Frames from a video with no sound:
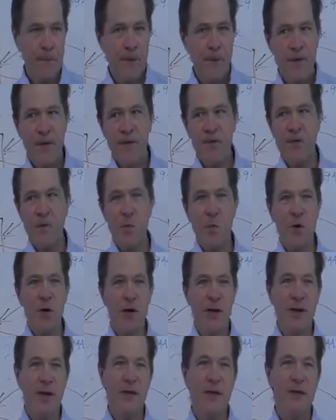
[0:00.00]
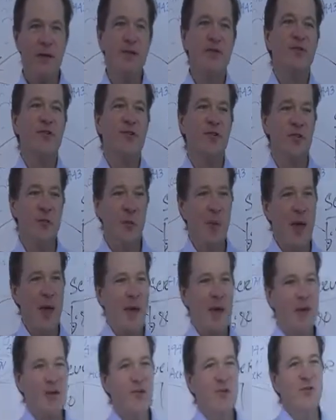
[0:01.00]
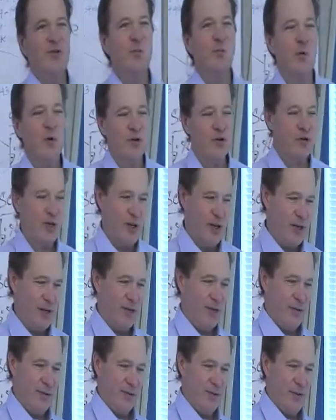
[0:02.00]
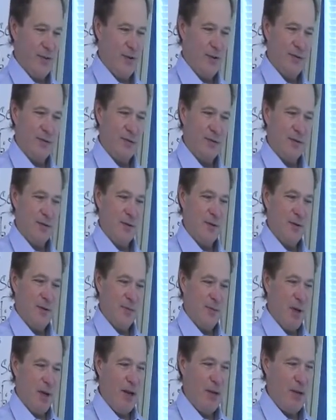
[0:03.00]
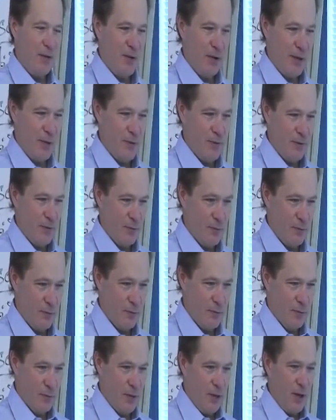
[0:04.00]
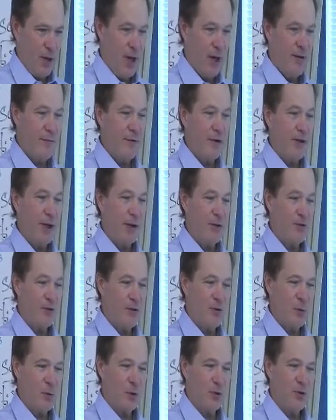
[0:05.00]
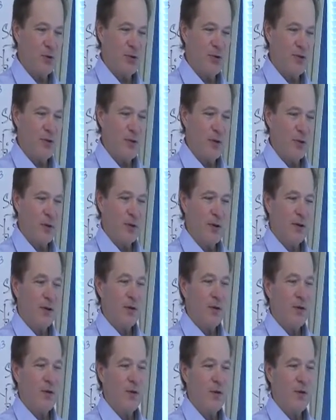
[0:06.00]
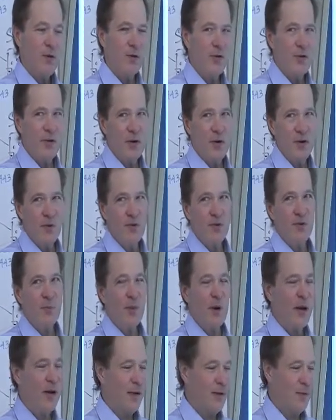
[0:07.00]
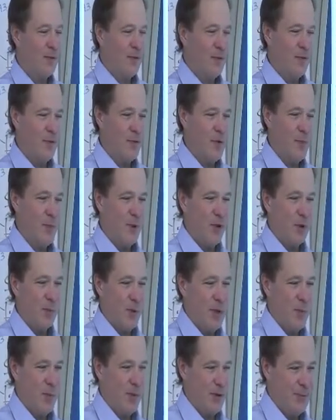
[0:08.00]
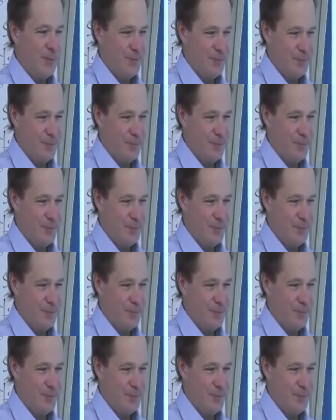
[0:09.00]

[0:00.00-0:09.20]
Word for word: They support English and Spanish and Portuguese and many other languages. Not every language in the world, just those that are used by a few million people.